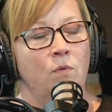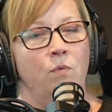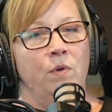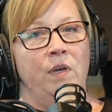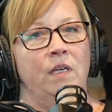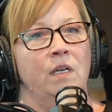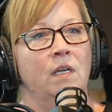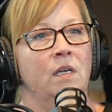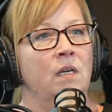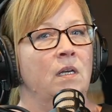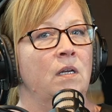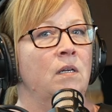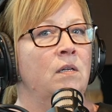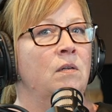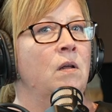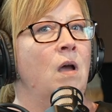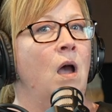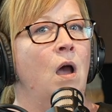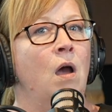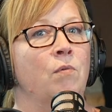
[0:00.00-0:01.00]
We
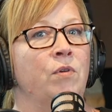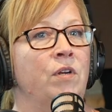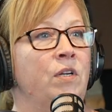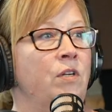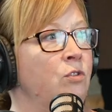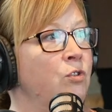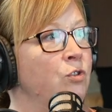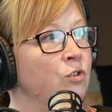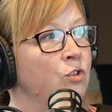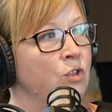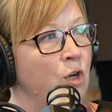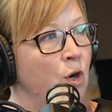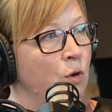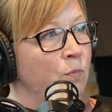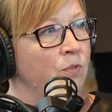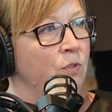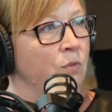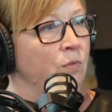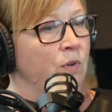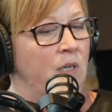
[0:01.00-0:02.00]
can reduce your scope
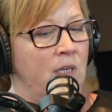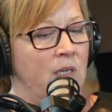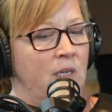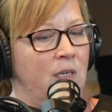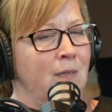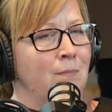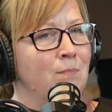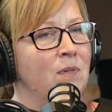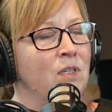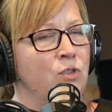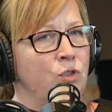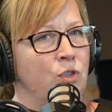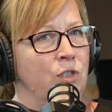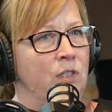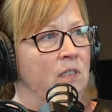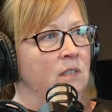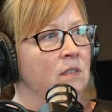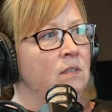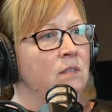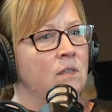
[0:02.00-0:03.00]
3
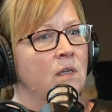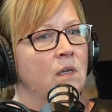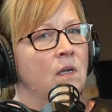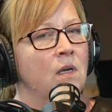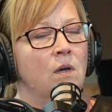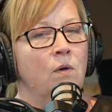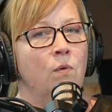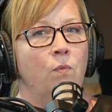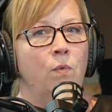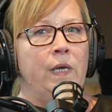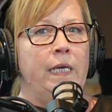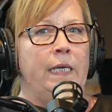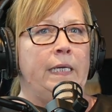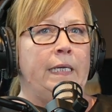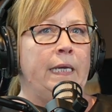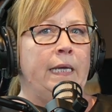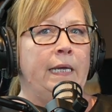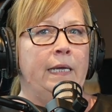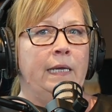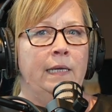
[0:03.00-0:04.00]
emissions. We
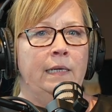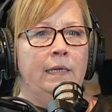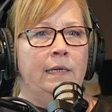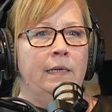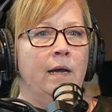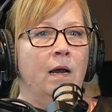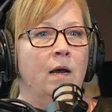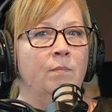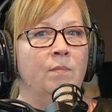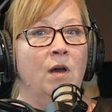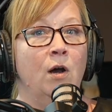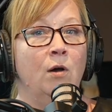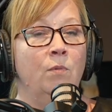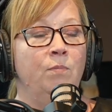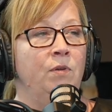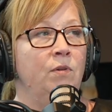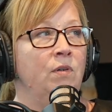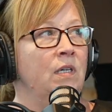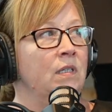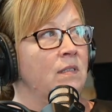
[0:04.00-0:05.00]
can
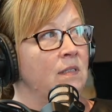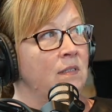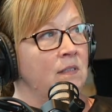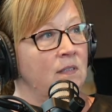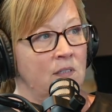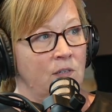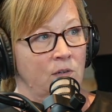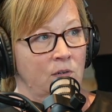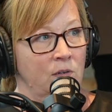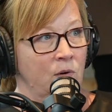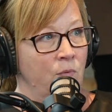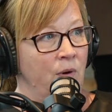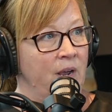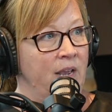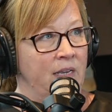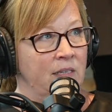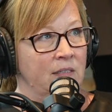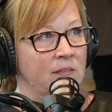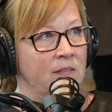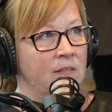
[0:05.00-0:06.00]
help you get to zero
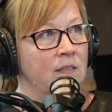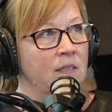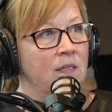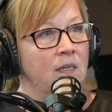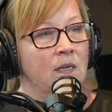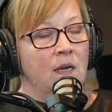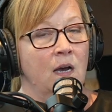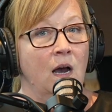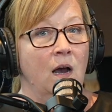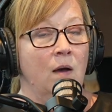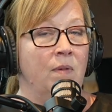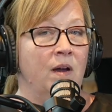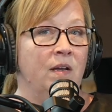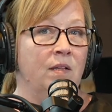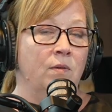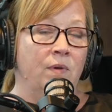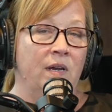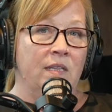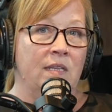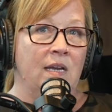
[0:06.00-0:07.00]
waste. By
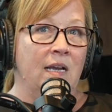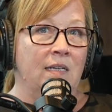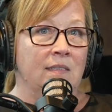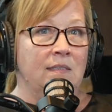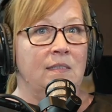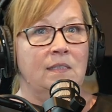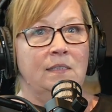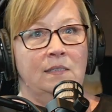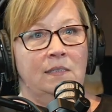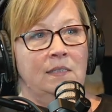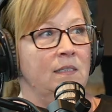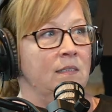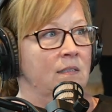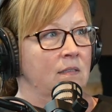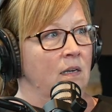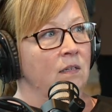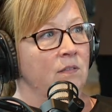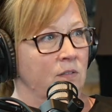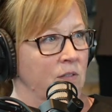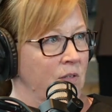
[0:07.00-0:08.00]
the way, the SEC is
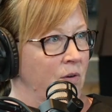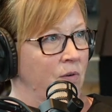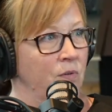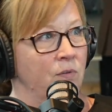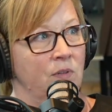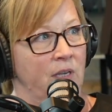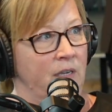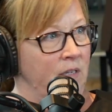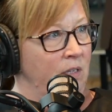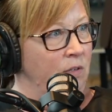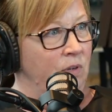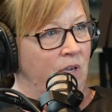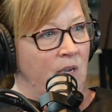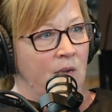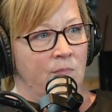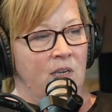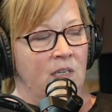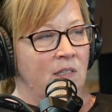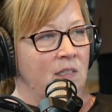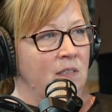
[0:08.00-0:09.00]
also like, you
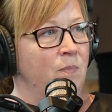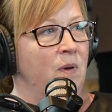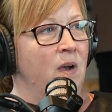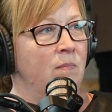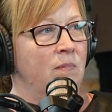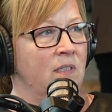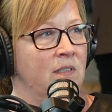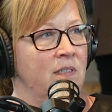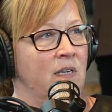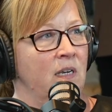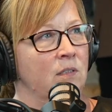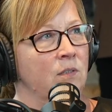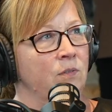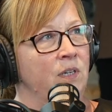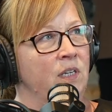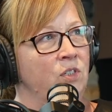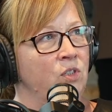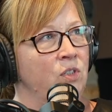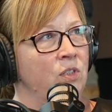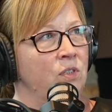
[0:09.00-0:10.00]
can't make these public
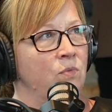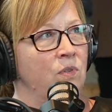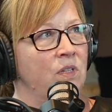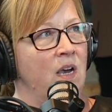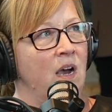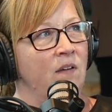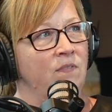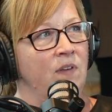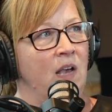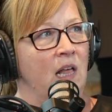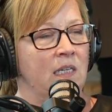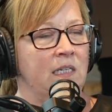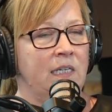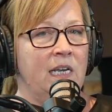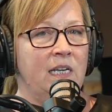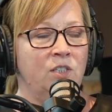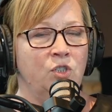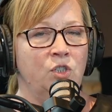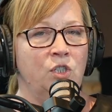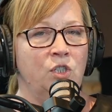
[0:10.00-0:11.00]
declarations without validation.